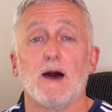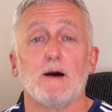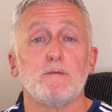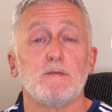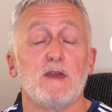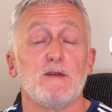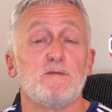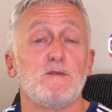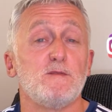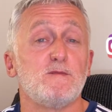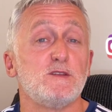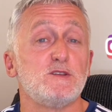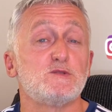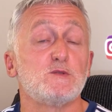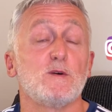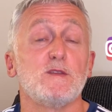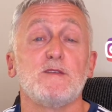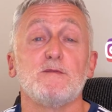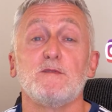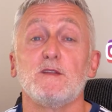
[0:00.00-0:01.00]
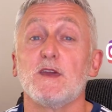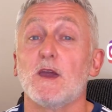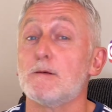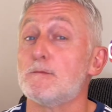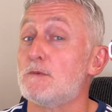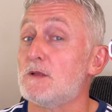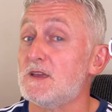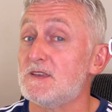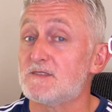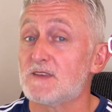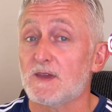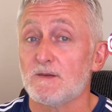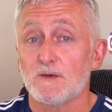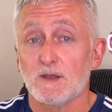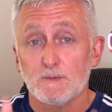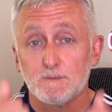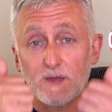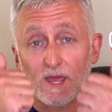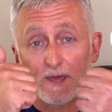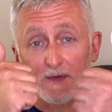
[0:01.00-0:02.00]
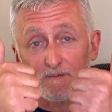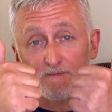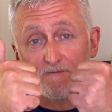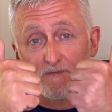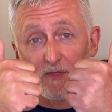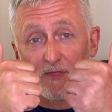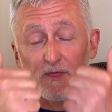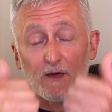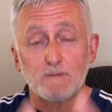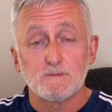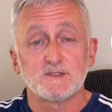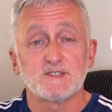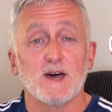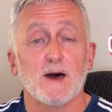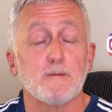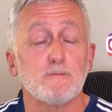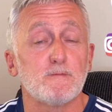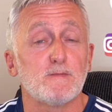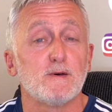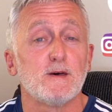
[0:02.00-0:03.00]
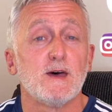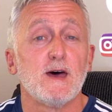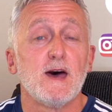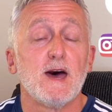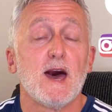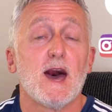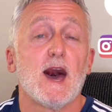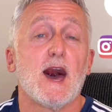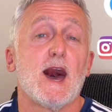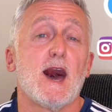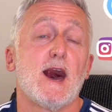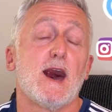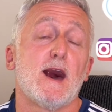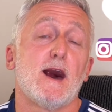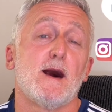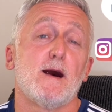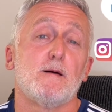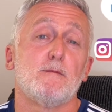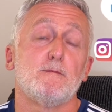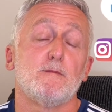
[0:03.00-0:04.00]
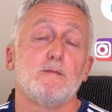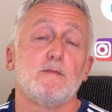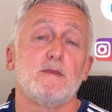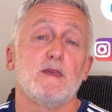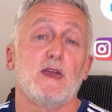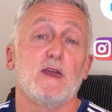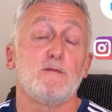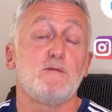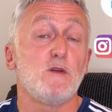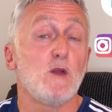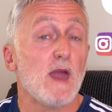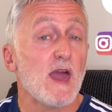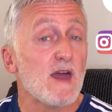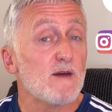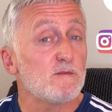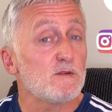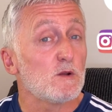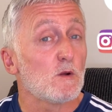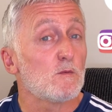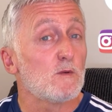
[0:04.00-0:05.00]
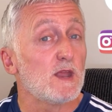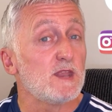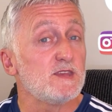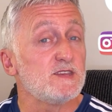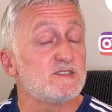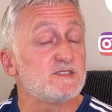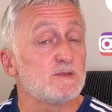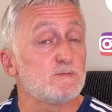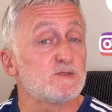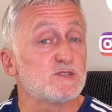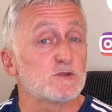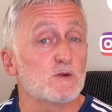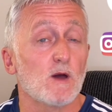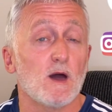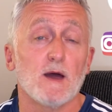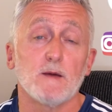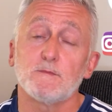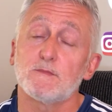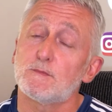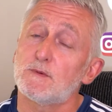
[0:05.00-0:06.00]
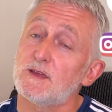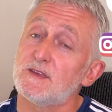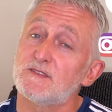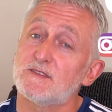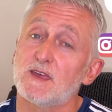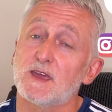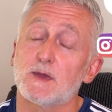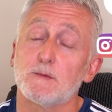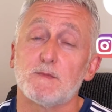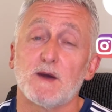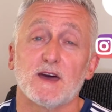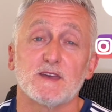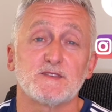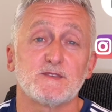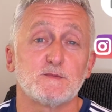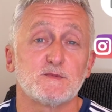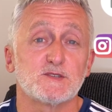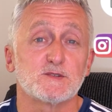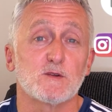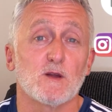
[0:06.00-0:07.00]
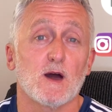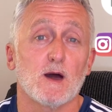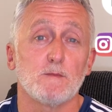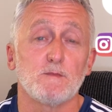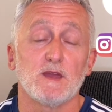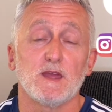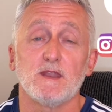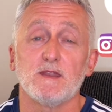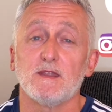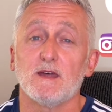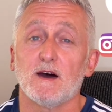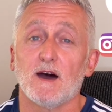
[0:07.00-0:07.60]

If you've enjoyed the video, please give it a big thumbs up. If you haven't already subscribed, please think about subscribing.